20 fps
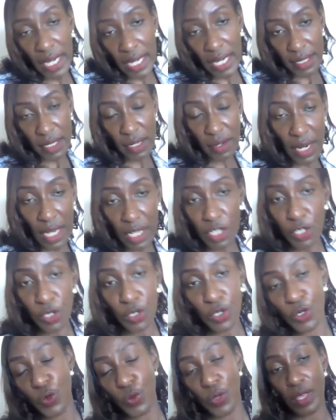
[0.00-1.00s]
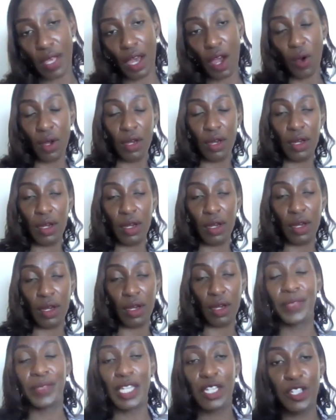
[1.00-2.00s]
interactions with our
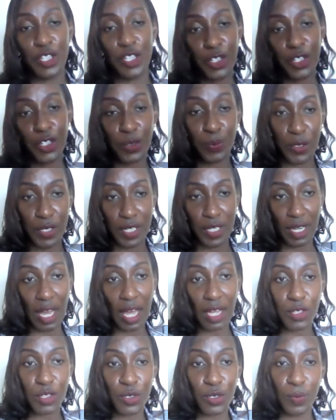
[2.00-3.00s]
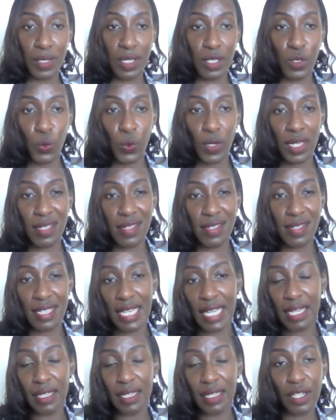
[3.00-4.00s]
distributor customers, we are
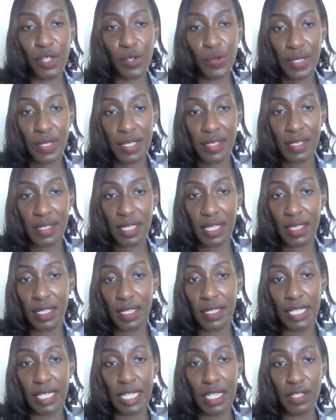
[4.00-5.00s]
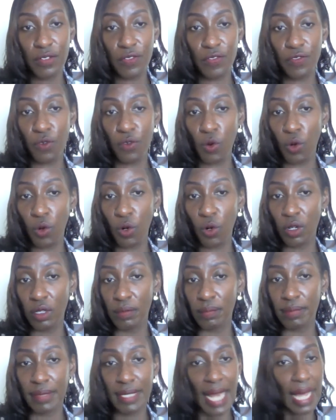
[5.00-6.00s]
seeing an increase in the need
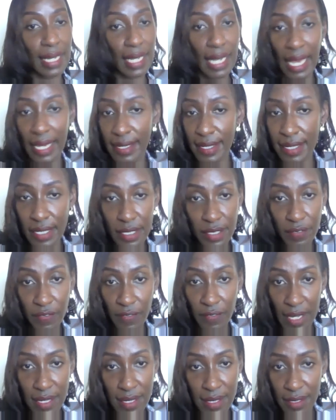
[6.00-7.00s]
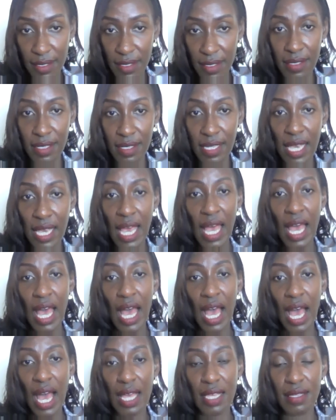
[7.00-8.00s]
for non-lighting devices
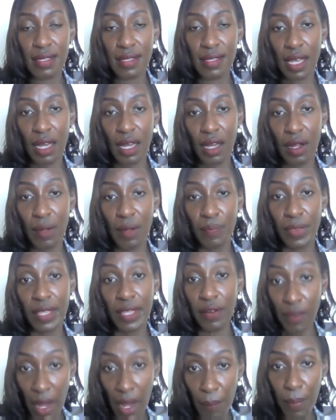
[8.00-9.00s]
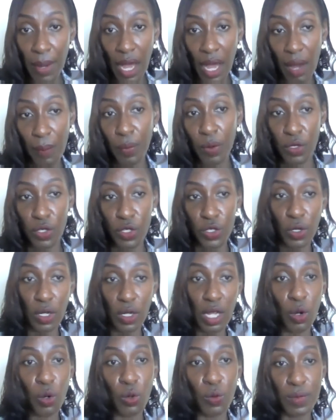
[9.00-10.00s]
as they ramp up on
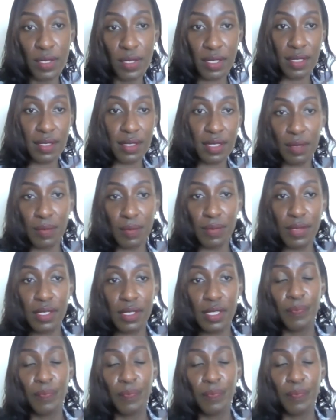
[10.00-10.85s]
solar home systems.